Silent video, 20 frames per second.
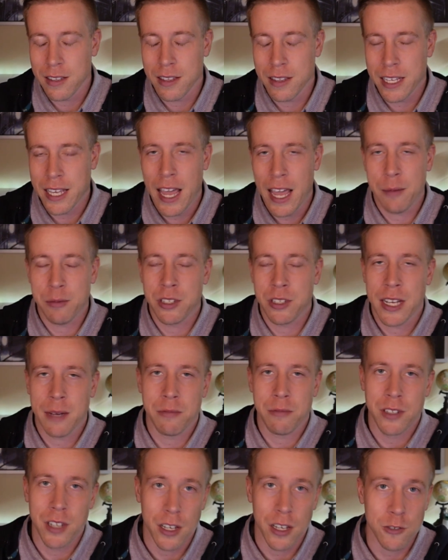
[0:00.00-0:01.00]
The captions
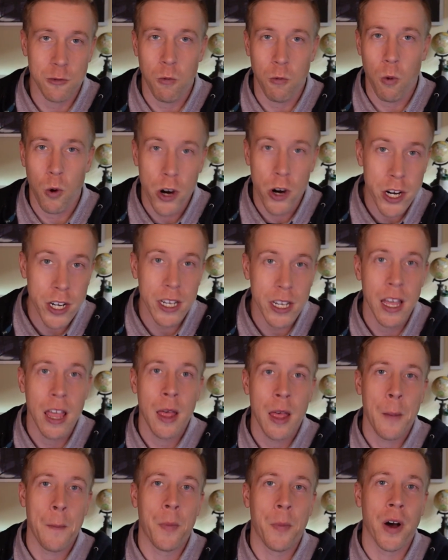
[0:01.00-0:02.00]
app does work,
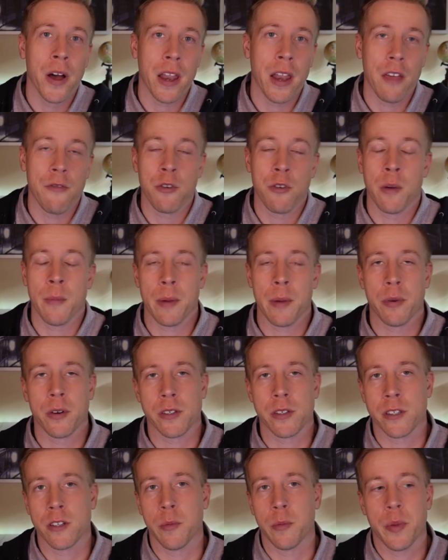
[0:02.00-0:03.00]
but if you want my
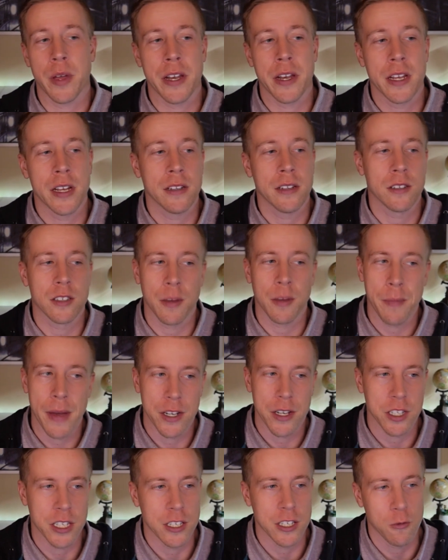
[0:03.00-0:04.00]
personal opinion,
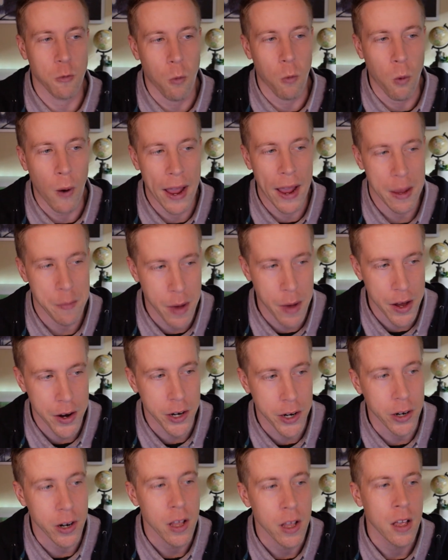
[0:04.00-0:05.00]
Submagic is way
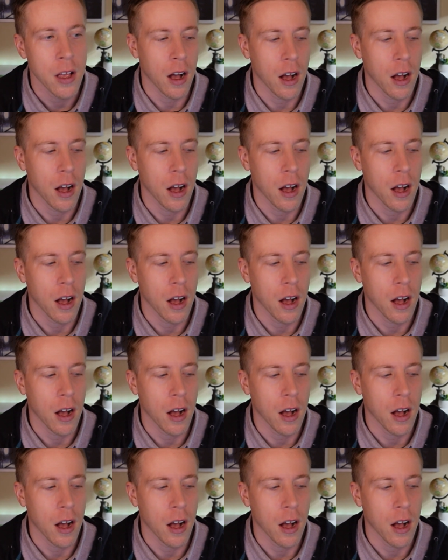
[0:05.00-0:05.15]
better.